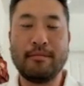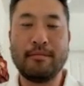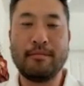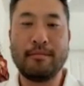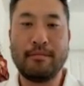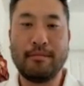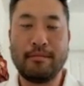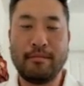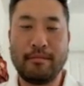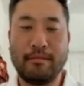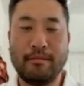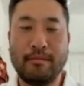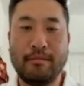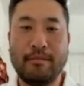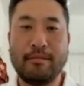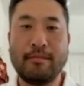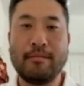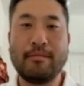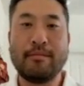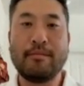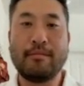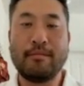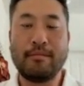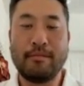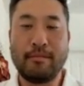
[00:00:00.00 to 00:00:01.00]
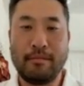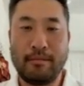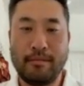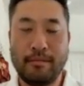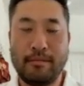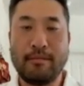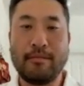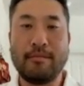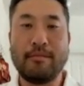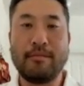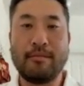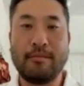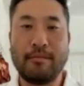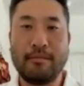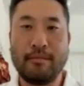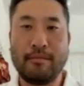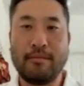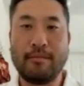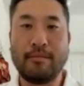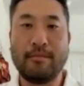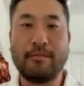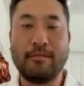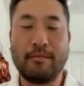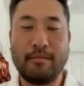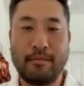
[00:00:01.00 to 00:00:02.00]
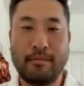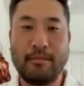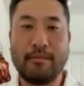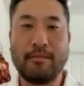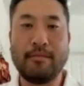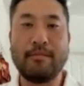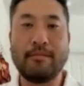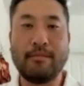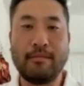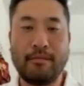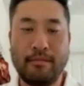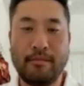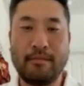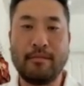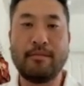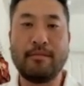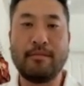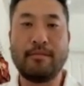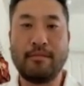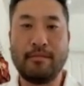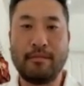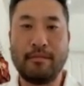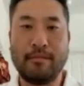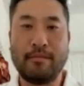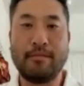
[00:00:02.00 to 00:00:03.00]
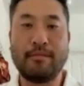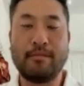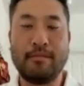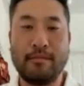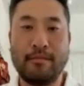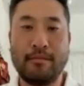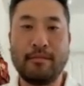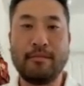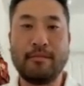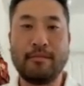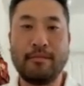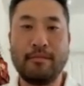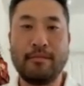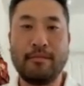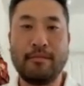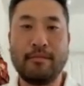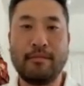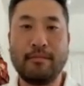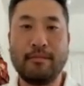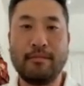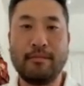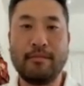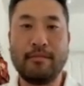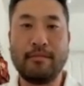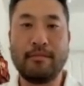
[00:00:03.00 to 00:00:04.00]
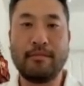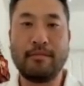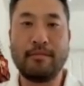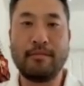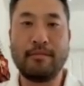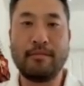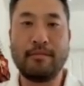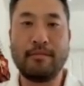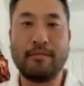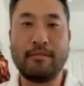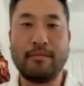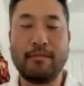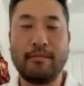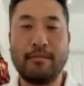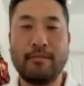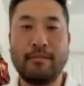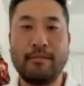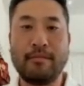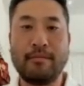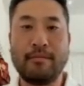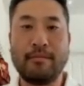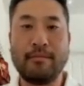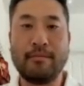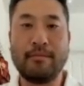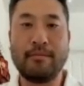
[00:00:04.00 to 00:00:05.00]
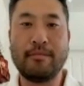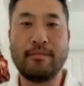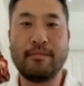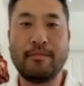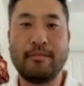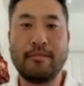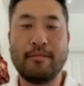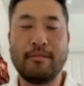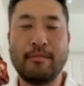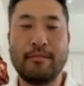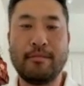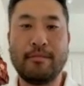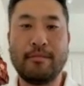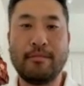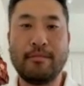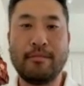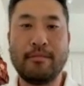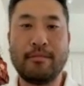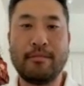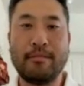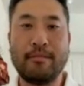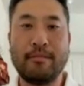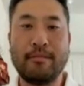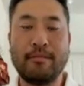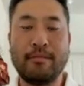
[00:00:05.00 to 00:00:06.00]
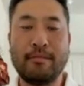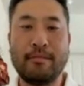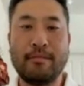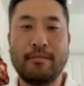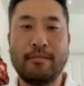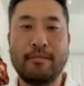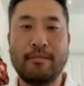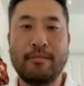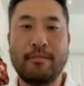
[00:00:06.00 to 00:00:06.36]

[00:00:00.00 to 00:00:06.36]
This person isn't speaking.